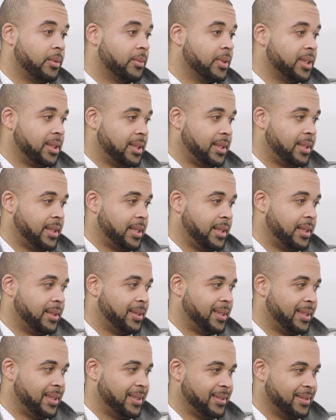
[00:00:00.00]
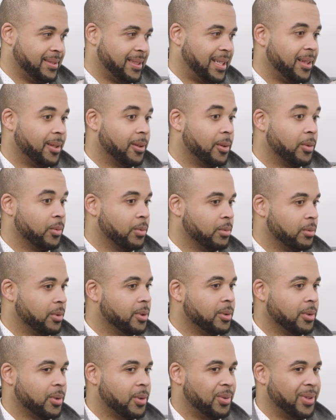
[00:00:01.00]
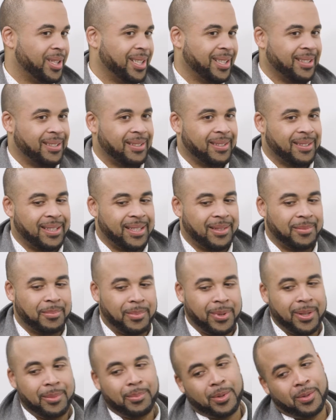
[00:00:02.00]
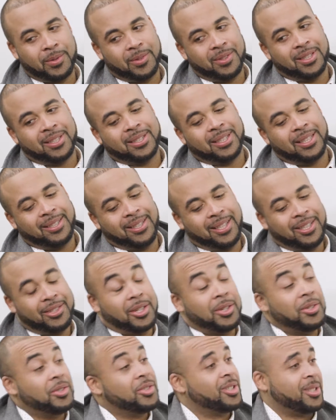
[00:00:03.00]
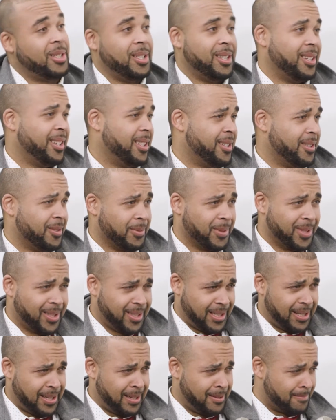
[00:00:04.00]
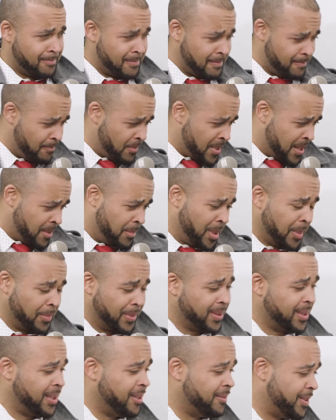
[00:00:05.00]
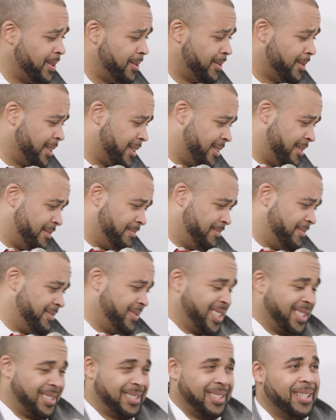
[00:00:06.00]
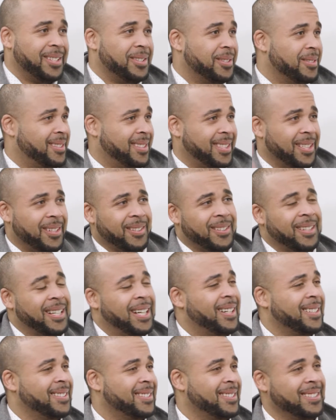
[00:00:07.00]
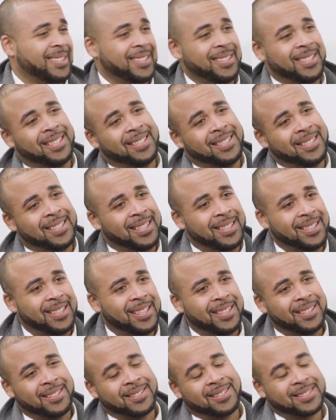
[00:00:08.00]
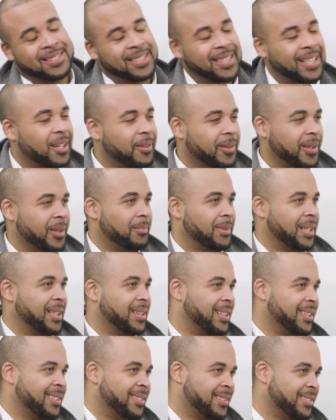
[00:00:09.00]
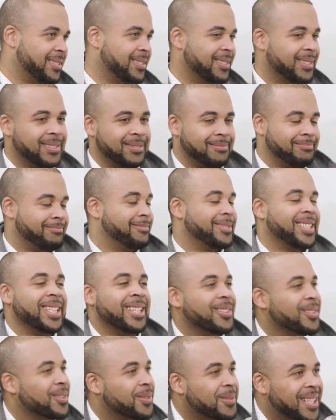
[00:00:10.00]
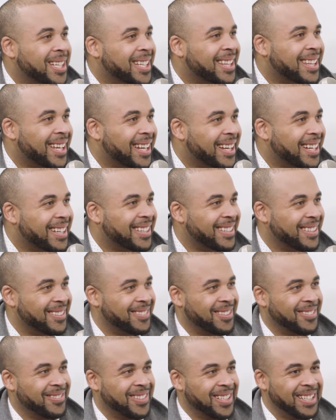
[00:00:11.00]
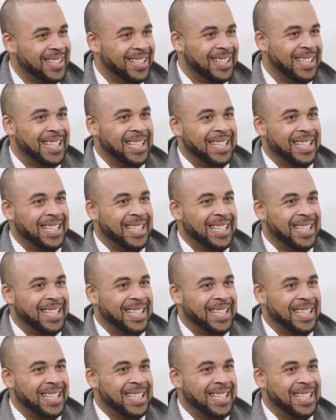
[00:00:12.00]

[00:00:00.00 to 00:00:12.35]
with real estate, I learned real quick that people are just like, DJ, you just need to get in real estate. People love you. They're going to just let you sell their houses and yada, yada, yada. So I was like, I'll get my license. Didn't do anything. You know what I mean?